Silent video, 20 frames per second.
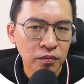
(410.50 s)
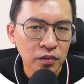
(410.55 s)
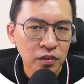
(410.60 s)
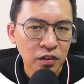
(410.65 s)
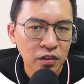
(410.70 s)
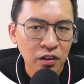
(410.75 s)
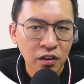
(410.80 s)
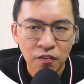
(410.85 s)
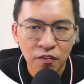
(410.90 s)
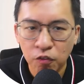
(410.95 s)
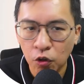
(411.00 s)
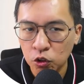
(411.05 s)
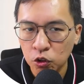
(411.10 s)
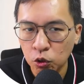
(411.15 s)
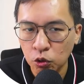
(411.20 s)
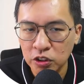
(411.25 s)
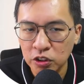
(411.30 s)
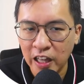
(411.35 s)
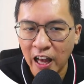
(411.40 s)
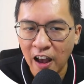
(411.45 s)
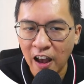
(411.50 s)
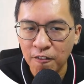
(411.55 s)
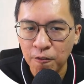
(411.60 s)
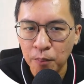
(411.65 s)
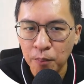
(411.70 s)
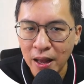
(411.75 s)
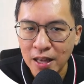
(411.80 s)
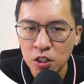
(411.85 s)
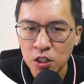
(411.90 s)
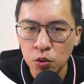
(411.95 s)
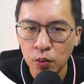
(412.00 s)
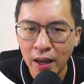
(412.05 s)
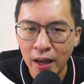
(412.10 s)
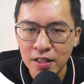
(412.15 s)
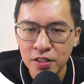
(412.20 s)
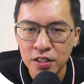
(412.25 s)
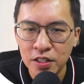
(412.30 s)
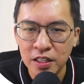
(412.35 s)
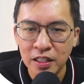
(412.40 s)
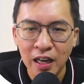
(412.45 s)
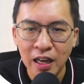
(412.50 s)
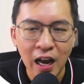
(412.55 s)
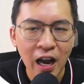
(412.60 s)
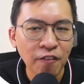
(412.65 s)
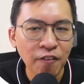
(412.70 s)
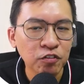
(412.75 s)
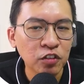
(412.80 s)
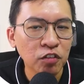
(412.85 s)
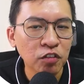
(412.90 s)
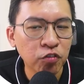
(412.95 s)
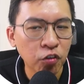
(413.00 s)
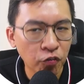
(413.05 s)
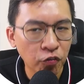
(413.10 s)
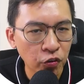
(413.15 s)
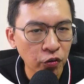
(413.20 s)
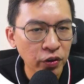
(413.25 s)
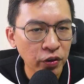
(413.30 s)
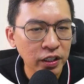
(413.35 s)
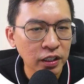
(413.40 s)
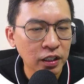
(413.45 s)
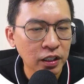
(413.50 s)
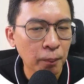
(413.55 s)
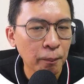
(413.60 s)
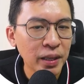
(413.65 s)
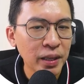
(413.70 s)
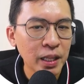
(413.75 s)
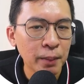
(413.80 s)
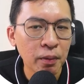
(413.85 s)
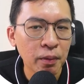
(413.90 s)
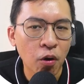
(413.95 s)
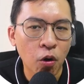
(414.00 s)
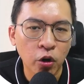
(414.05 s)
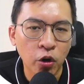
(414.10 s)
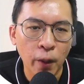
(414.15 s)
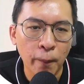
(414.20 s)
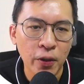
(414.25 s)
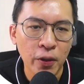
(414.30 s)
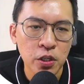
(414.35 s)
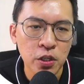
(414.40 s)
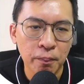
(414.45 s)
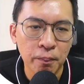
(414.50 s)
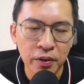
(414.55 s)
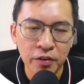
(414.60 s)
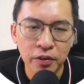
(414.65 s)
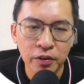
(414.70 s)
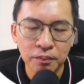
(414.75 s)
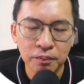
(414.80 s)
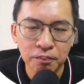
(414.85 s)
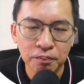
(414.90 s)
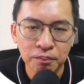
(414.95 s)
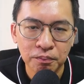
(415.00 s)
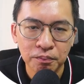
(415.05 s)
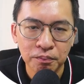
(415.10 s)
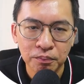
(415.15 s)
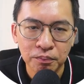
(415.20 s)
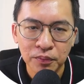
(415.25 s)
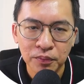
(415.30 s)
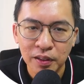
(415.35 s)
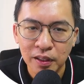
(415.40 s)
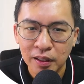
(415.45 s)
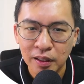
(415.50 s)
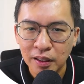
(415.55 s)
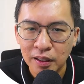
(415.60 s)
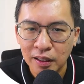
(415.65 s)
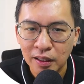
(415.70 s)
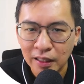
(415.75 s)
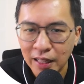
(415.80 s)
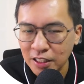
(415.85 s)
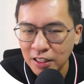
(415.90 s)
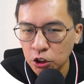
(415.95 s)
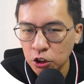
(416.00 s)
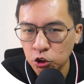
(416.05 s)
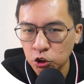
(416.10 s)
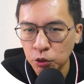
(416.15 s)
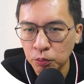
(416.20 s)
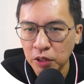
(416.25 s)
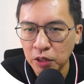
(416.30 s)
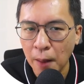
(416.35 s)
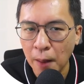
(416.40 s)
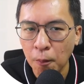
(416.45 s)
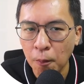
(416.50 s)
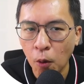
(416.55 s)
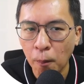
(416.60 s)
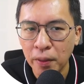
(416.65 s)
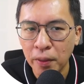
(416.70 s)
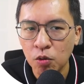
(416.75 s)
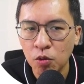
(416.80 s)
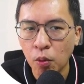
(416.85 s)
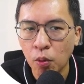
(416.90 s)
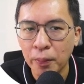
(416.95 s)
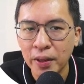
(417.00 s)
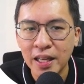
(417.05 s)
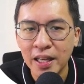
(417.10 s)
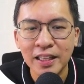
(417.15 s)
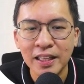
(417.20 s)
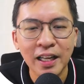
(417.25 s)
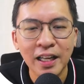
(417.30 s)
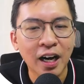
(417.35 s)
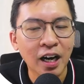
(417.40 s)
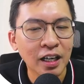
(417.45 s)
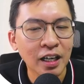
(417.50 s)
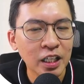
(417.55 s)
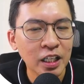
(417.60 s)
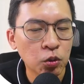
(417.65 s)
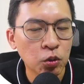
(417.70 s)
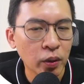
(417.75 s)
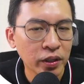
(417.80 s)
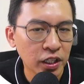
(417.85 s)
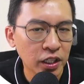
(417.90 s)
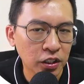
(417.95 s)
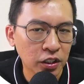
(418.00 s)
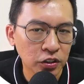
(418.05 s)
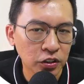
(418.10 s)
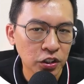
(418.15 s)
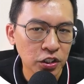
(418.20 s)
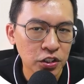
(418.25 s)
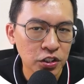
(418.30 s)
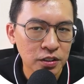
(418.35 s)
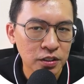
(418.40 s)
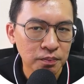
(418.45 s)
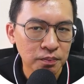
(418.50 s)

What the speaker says: For those that have plans to exit after fulfilling the minimum occupation period, let's assume the MOP will be in the early 2030s.